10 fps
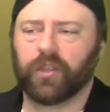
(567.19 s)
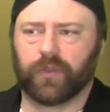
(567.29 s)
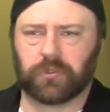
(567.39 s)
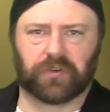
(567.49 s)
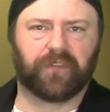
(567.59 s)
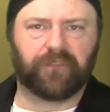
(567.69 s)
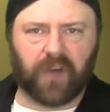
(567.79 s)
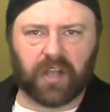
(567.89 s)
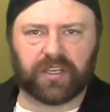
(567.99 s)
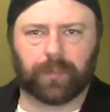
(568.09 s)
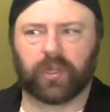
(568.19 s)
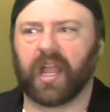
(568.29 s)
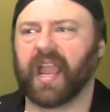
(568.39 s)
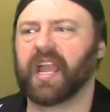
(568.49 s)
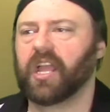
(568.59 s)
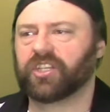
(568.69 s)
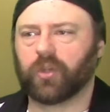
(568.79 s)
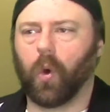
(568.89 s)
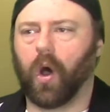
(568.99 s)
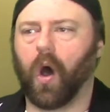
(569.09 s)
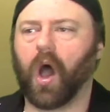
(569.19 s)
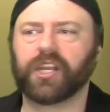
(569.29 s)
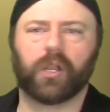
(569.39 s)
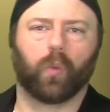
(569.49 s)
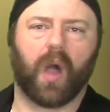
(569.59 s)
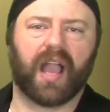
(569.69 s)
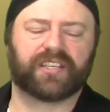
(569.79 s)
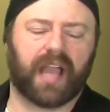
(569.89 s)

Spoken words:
Those are fun to play. So audio-wise,